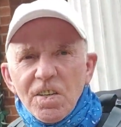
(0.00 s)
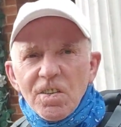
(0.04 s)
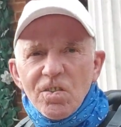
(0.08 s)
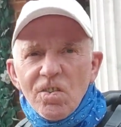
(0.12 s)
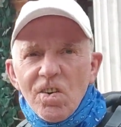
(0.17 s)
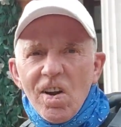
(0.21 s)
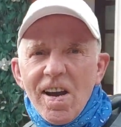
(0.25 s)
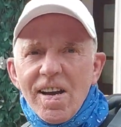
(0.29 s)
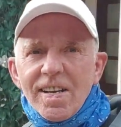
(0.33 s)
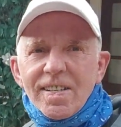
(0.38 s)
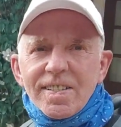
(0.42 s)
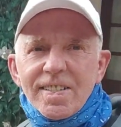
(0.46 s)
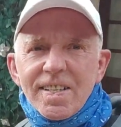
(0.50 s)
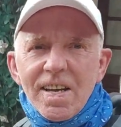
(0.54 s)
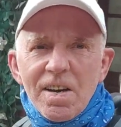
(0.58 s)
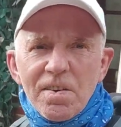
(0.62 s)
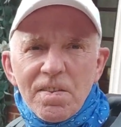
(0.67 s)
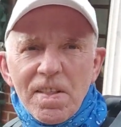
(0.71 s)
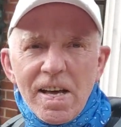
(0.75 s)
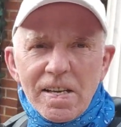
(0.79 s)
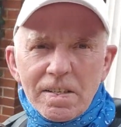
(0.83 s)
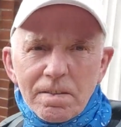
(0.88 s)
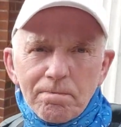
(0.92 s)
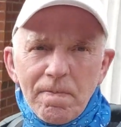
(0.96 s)
Right, so
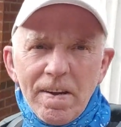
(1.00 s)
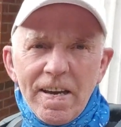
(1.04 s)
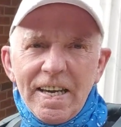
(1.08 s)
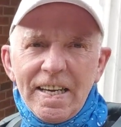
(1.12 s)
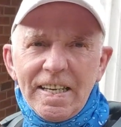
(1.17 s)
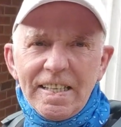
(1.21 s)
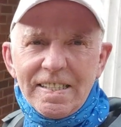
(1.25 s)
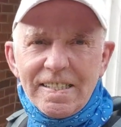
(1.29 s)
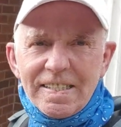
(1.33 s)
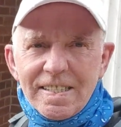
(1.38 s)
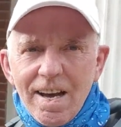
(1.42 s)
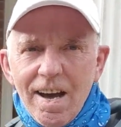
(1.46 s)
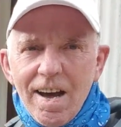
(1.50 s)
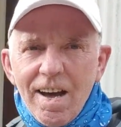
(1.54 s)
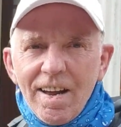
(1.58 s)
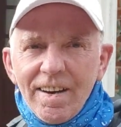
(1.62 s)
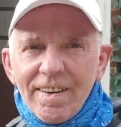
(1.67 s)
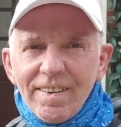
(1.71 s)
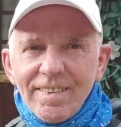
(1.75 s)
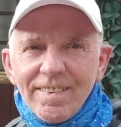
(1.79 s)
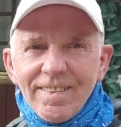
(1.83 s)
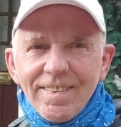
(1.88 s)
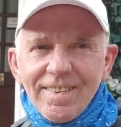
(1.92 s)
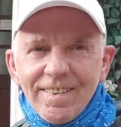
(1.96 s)
that's me
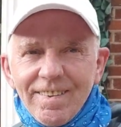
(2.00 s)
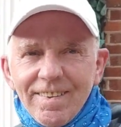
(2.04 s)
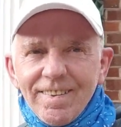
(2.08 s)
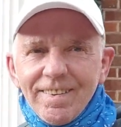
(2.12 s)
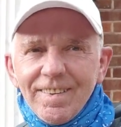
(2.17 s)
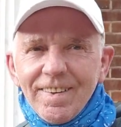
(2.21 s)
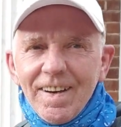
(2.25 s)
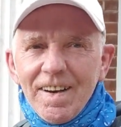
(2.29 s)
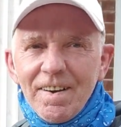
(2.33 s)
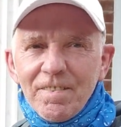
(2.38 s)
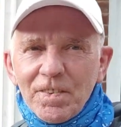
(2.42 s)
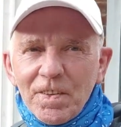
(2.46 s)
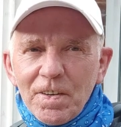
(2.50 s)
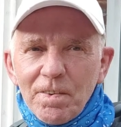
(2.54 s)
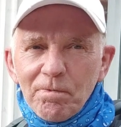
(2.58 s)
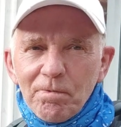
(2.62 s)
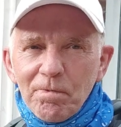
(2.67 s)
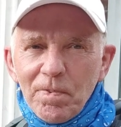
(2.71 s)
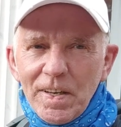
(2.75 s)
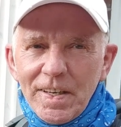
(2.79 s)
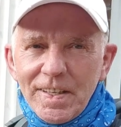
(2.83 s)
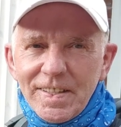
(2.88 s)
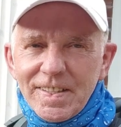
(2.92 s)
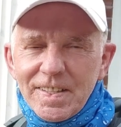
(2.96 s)
done. I've
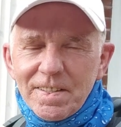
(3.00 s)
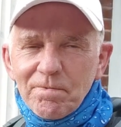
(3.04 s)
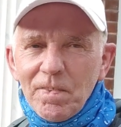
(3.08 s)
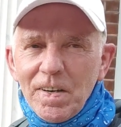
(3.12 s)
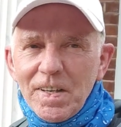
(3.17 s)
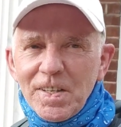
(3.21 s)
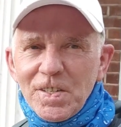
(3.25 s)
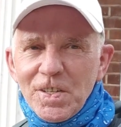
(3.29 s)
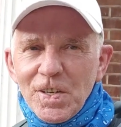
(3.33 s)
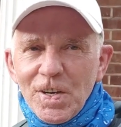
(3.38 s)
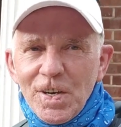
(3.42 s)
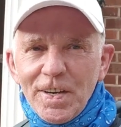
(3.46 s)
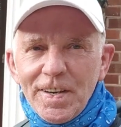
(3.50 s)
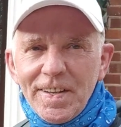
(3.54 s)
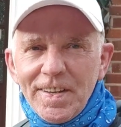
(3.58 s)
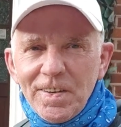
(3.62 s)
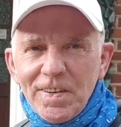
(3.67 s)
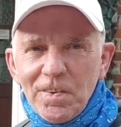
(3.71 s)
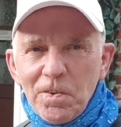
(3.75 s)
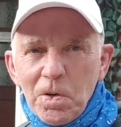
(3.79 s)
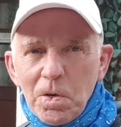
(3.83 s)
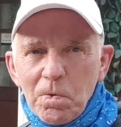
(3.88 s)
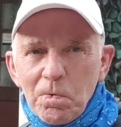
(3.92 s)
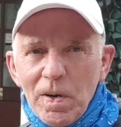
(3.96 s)
completed my journey
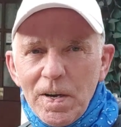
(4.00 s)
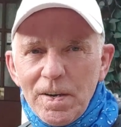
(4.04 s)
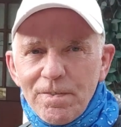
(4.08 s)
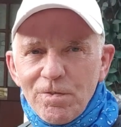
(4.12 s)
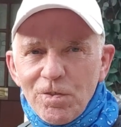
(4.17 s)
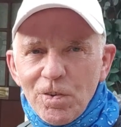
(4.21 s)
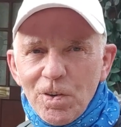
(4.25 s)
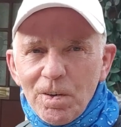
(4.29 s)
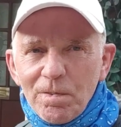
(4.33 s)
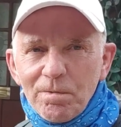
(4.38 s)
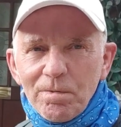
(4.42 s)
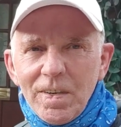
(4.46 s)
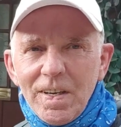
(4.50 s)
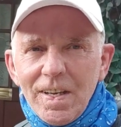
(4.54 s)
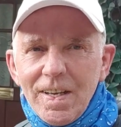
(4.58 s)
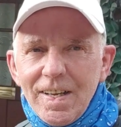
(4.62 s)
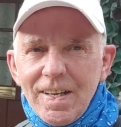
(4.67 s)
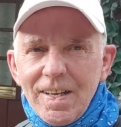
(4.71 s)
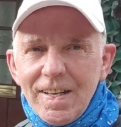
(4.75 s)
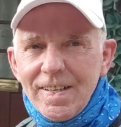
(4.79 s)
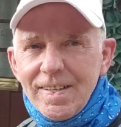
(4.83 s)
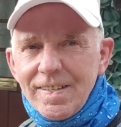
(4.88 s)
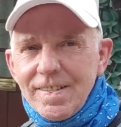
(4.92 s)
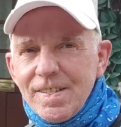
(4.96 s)
all the way from
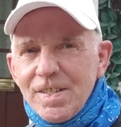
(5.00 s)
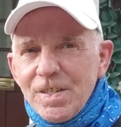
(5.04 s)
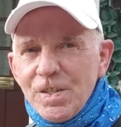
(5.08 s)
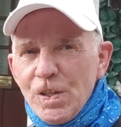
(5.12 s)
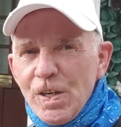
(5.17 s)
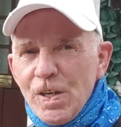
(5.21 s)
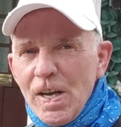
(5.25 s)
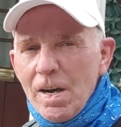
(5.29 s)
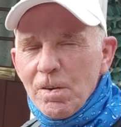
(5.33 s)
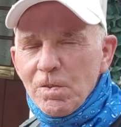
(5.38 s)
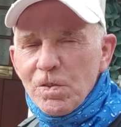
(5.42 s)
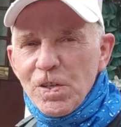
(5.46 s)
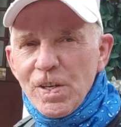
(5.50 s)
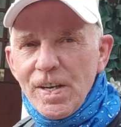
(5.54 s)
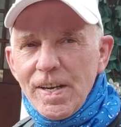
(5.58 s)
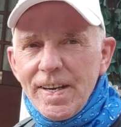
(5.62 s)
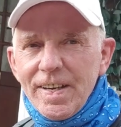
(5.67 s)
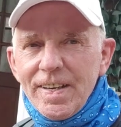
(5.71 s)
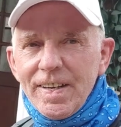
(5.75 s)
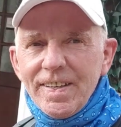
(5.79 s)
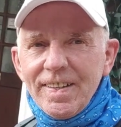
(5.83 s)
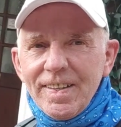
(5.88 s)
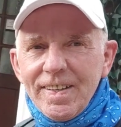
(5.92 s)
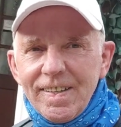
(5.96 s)

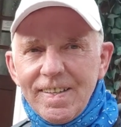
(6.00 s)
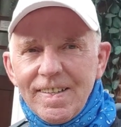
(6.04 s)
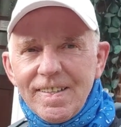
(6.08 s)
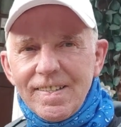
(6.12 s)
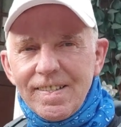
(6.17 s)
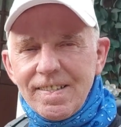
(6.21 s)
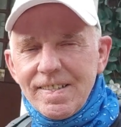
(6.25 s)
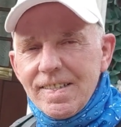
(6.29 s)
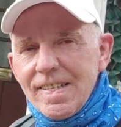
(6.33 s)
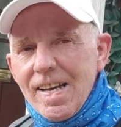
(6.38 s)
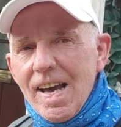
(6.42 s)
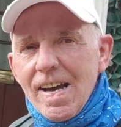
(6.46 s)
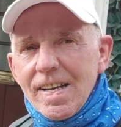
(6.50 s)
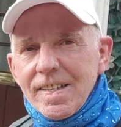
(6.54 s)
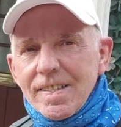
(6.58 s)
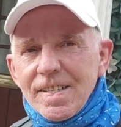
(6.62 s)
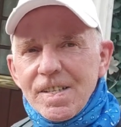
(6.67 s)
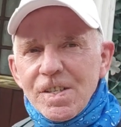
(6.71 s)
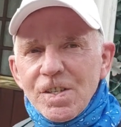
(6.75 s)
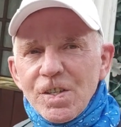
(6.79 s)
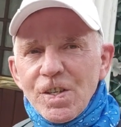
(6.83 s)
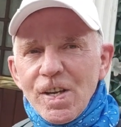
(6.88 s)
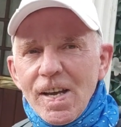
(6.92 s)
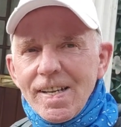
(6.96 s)
Jiaoqing down
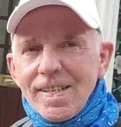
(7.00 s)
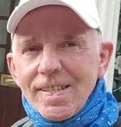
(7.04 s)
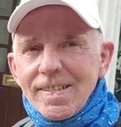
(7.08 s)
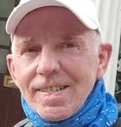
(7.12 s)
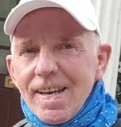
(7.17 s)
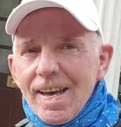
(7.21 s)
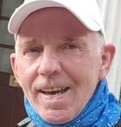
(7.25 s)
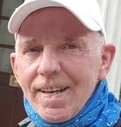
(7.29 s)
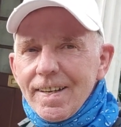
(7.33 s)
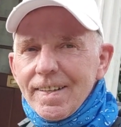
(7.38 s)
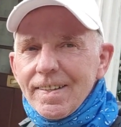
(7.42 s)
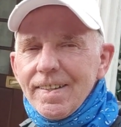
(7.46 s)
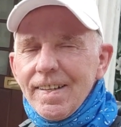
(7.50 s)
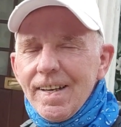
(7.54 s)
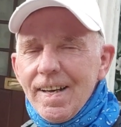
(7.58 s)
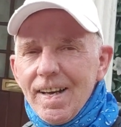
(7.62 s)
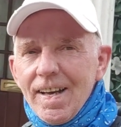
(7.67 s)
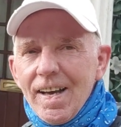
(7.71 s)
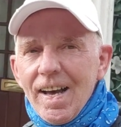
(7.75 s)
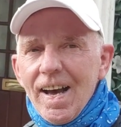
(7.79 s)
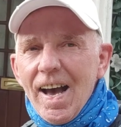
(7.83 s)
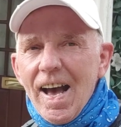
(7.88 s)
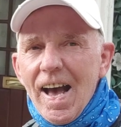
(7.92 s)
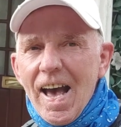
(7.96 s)
to Shenzhen
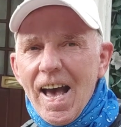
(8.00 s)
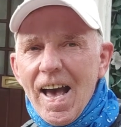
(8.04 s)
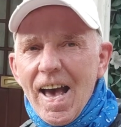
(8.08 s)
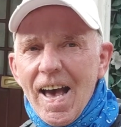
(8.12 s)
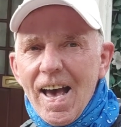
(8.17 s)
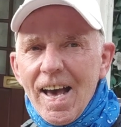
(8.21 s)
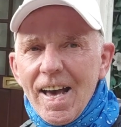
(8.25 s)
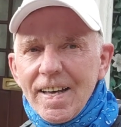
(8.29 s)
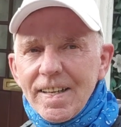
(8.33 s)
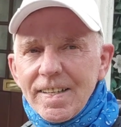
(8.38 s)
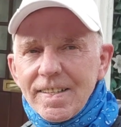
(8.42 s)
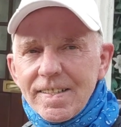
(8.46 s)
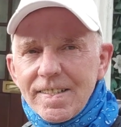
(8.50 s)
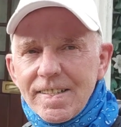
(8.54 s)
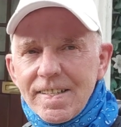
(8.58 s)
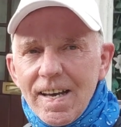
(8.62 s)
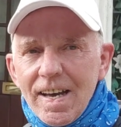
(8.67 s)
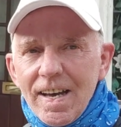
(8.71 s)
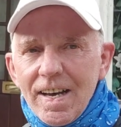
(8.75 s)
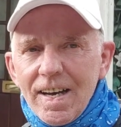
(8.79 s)
and